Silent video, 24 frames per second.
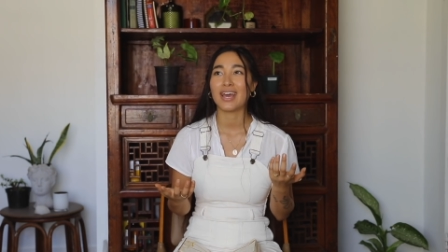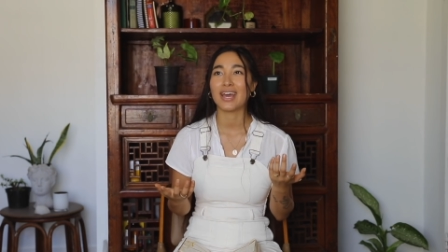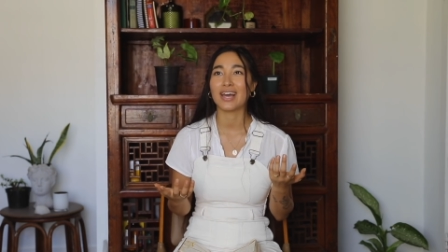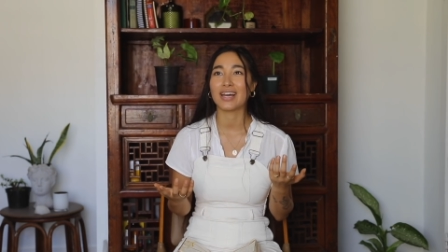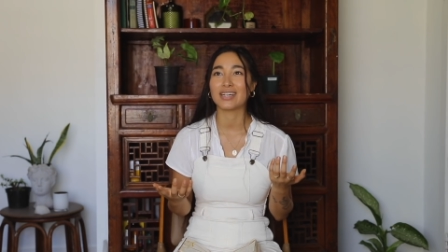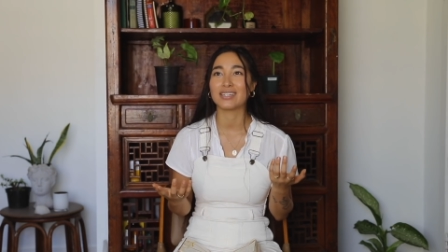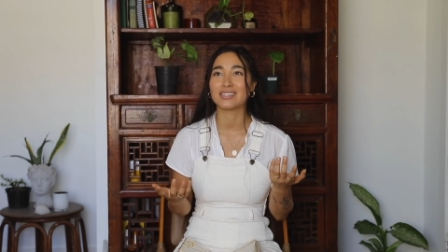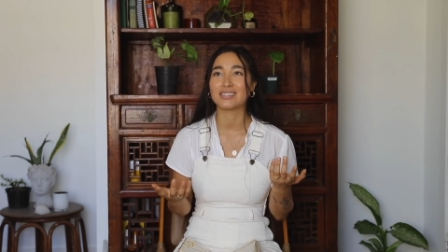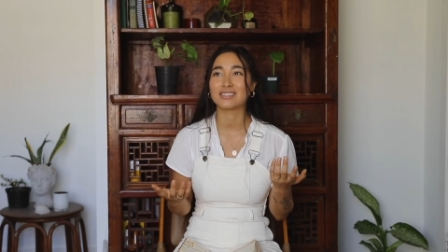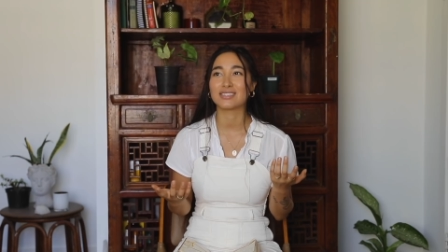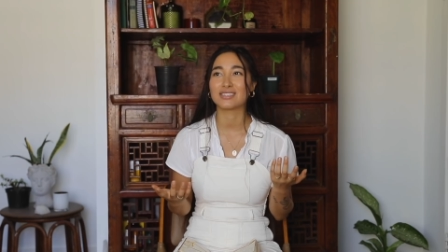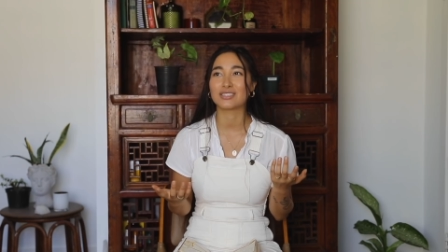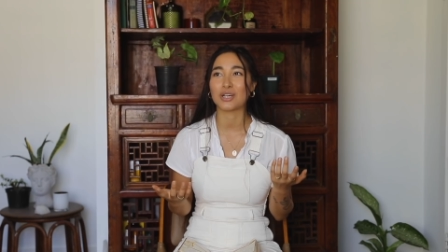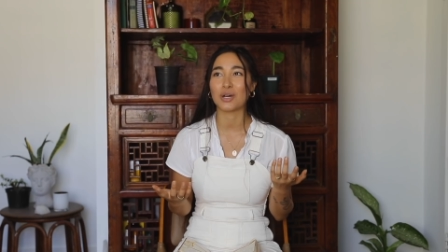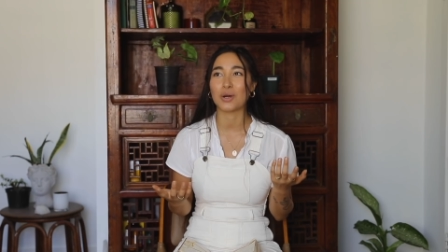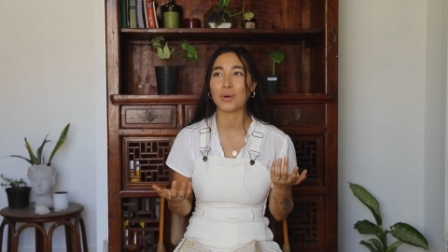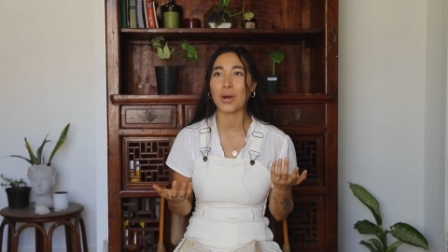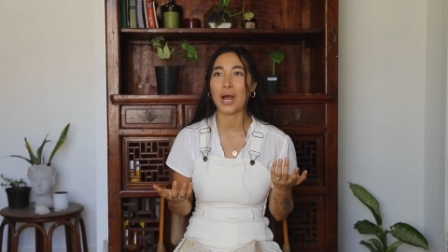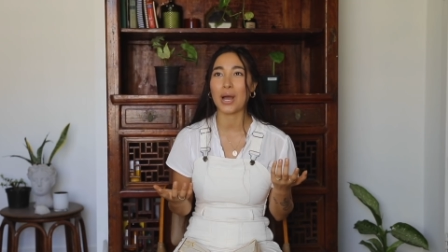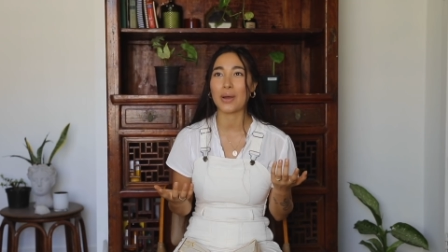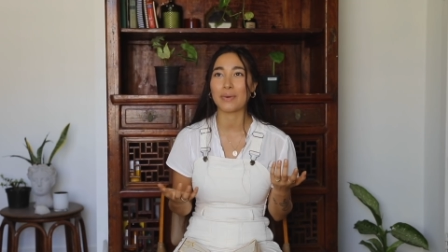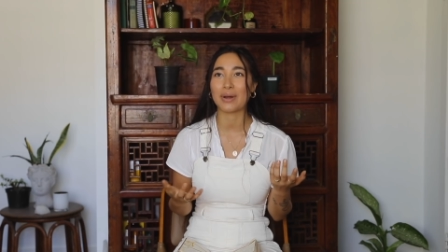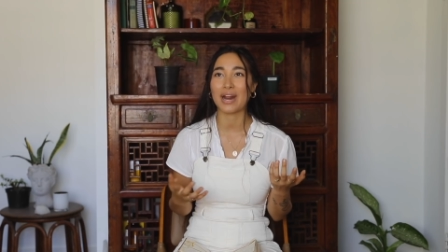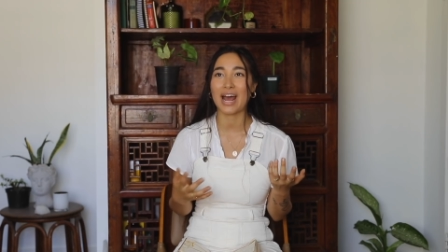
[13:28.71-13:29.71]
And
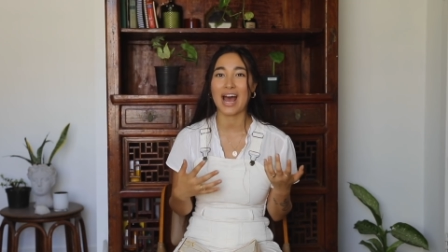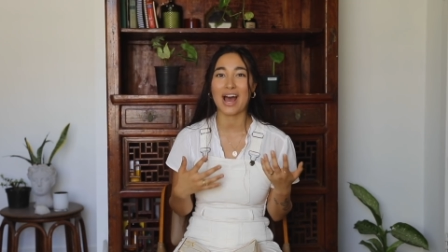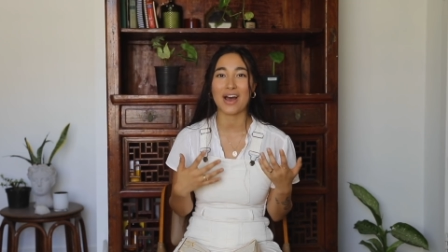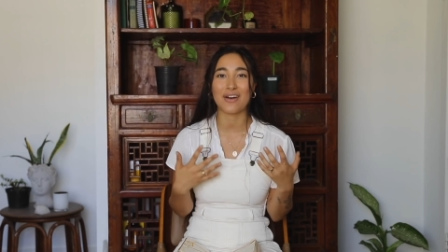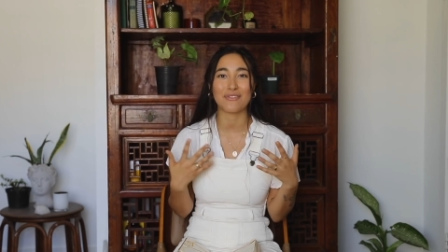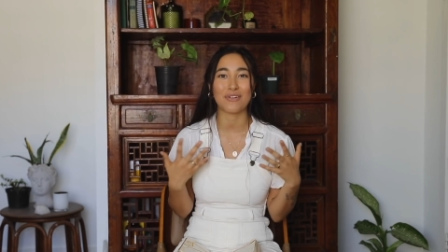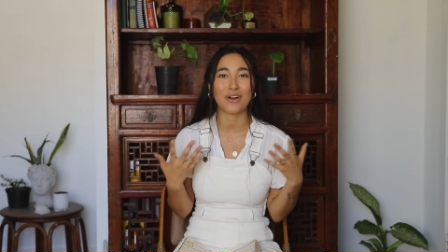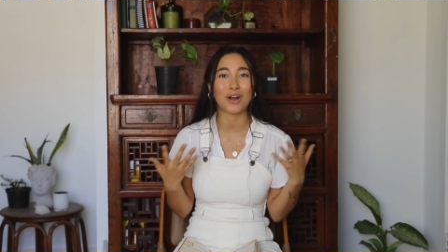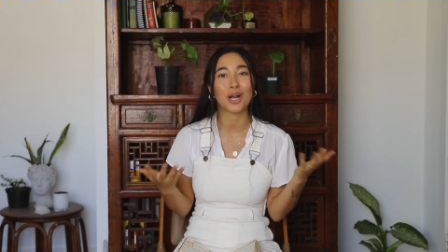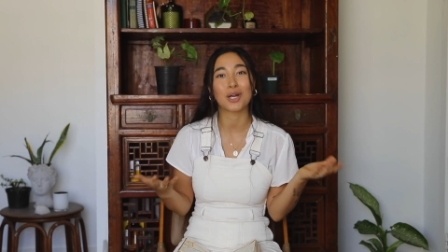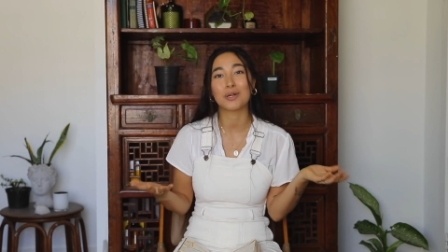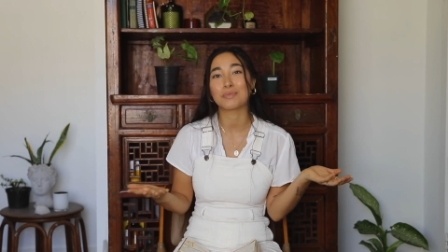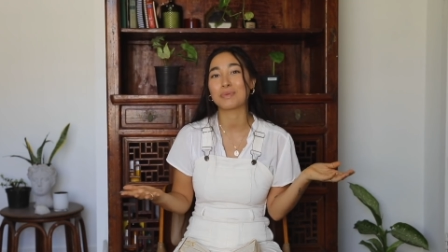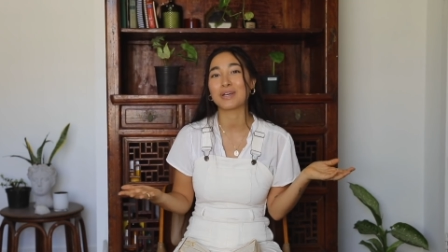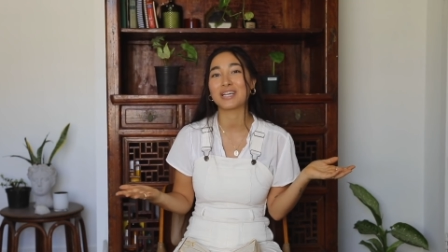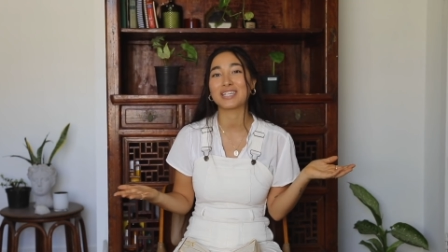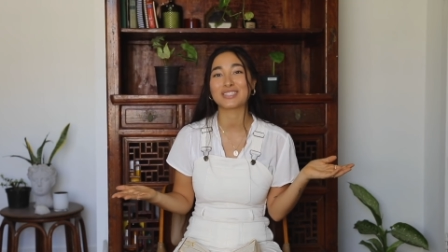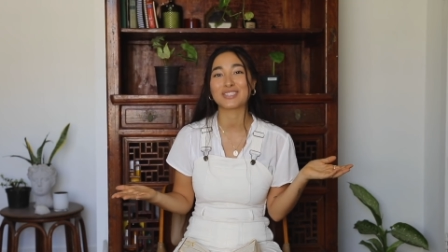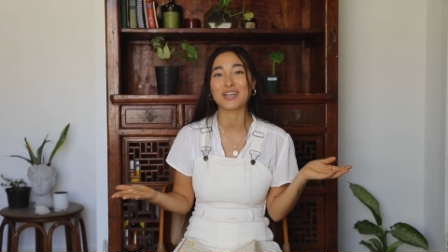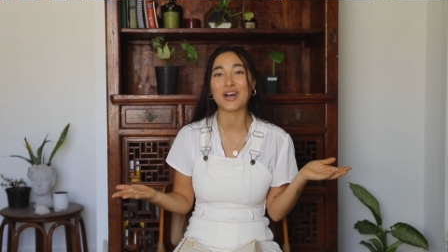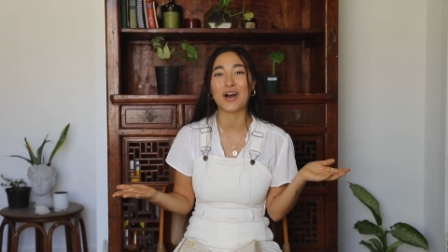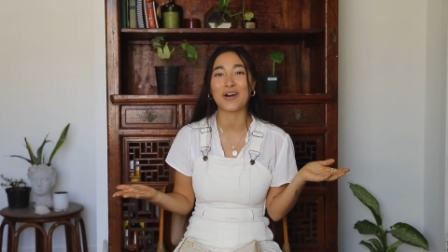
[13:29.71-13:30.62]
so I would have heart-based